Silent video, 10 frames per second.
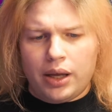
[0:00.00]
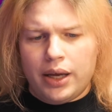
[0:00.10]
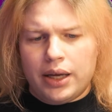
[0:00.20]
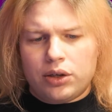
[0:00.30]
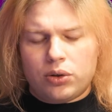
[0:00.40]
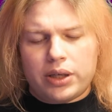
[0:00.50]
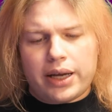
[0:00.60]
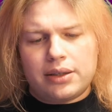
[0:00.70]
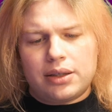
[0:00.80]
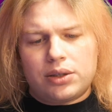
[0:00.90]
Total
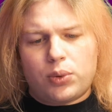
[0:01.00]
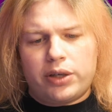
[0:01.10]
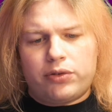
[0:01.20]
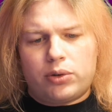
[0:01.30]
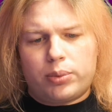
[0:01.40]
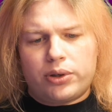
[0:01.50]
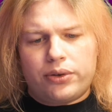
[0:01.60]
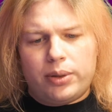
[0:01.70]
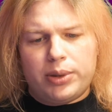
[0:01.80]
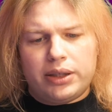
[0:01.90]
assets
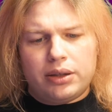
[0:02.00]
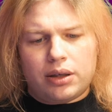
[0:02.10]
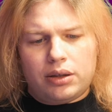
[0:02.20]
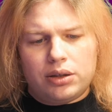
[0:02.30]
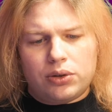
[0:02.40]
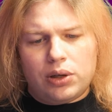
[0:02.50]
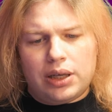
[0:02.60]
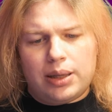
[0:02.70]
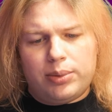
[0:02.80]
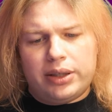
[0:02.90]
$24.3 billion, total
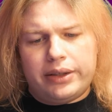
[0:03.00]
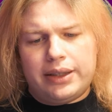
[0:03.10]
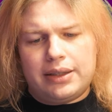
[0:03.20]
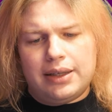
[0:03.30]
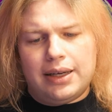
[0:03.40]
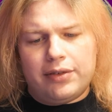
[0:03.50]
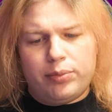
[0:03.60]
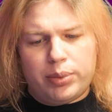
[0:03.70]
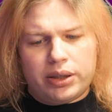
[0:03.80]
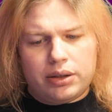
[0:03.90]
liabilities $11
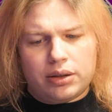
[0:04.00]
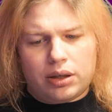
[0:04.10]
billion,